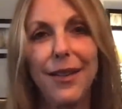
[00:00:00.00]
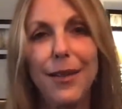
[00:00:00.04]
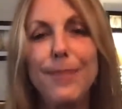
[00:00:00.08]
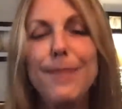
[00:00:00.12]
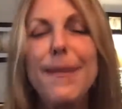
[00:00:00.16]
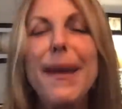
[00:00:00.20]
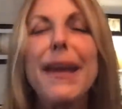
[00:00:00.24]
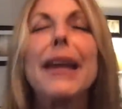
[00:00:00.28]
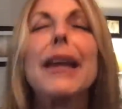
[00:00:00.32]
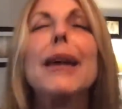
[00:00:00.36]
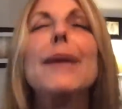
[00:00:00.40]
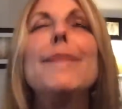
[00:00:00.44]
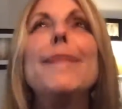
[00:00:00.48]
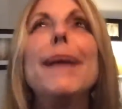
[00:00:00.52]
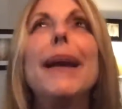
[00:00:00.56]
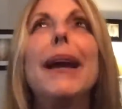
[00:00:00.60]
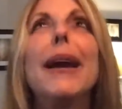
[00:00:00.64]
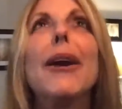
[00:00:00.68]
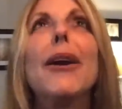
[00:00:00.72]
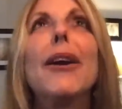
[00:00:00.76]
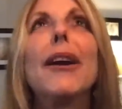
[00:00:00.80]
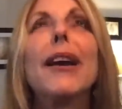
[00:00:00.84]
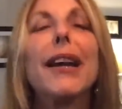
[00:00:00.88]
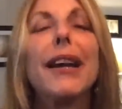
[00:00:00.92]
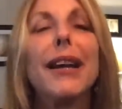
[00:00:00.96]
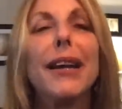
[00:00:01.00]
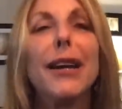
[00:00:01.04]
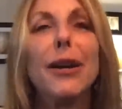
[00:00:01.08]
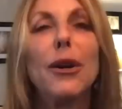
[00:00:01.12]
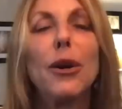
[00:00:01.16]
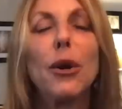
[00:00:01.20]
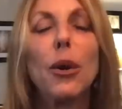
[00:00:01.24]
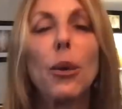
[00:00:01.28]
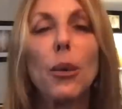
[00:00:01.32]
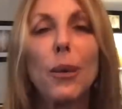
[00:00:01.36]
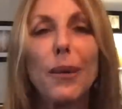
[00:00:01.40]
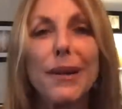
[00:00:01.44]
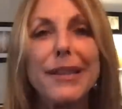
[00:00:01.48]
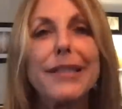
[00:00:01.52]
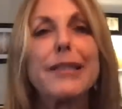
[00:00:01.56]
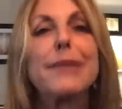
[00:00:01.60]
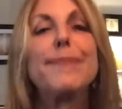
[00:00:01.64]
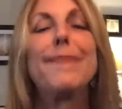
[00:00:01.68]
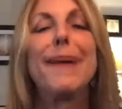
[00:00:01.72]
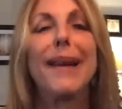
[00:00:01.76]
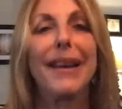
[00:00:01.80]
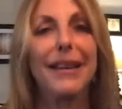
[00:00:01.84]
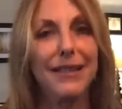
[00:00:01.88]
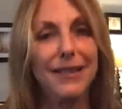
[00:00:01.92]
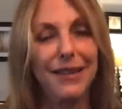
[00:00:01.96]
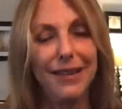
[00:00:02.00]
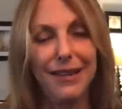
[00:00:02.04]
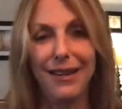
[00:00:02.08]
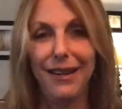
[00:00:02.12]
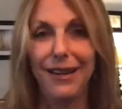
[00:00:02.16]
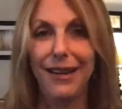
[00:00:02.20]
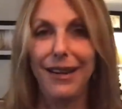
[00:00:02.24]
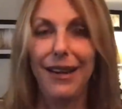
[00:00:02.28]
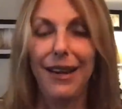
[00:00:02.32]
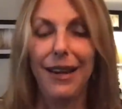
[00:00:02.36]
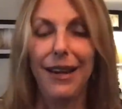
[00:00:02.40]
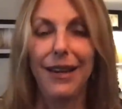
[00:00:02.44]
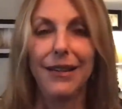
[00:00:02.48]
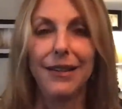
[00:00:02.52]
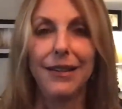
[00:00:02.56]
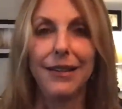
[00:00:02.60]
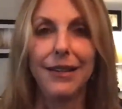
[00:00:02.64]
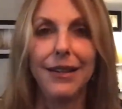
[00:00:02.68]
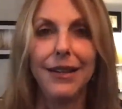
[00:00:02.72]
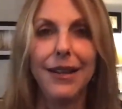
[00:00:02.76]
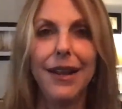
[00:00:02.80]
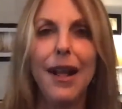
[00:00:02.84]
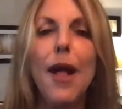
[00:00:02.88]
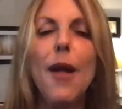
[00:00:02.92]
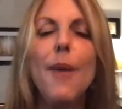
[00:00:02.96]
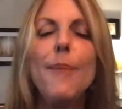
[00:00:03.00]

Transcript: Make America respected again.